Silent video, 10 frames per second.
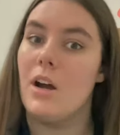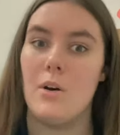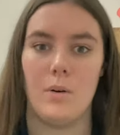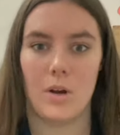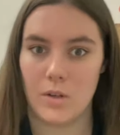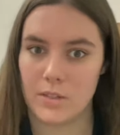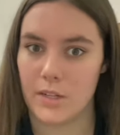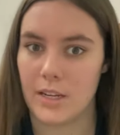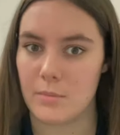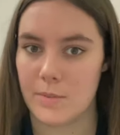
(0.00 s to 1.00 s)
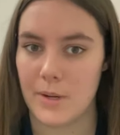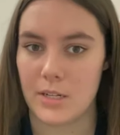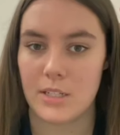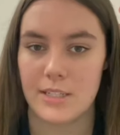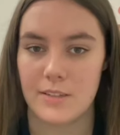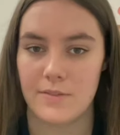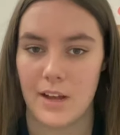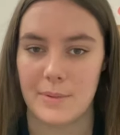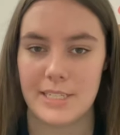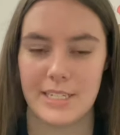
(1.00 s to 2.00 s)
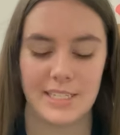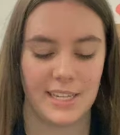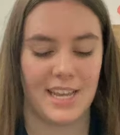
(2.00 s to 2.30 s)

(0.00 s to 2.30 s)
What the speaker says: Oh, also can be purchased at pharmacies.